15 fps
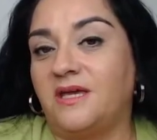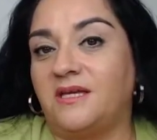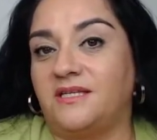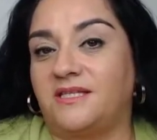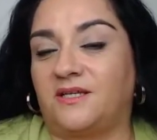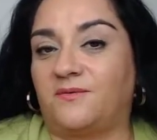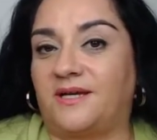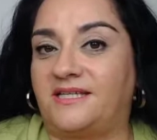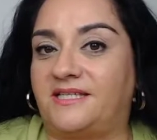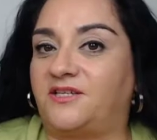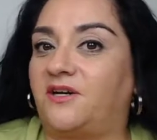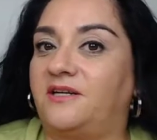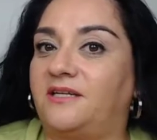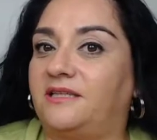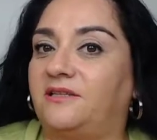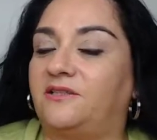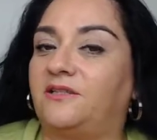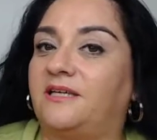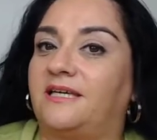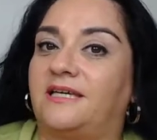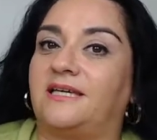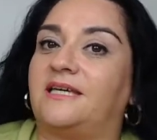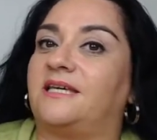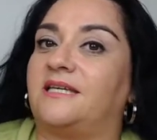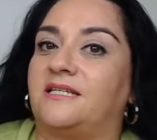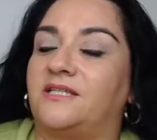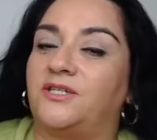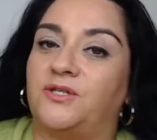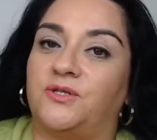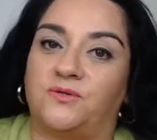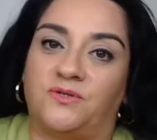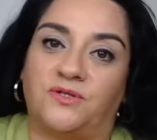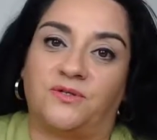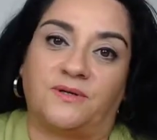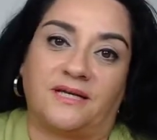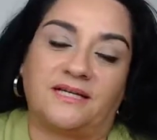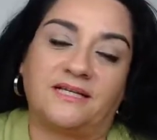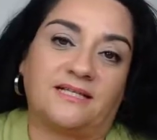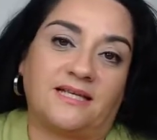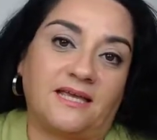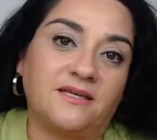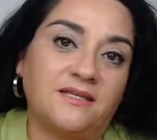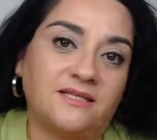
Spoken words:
so I started looking into direct sales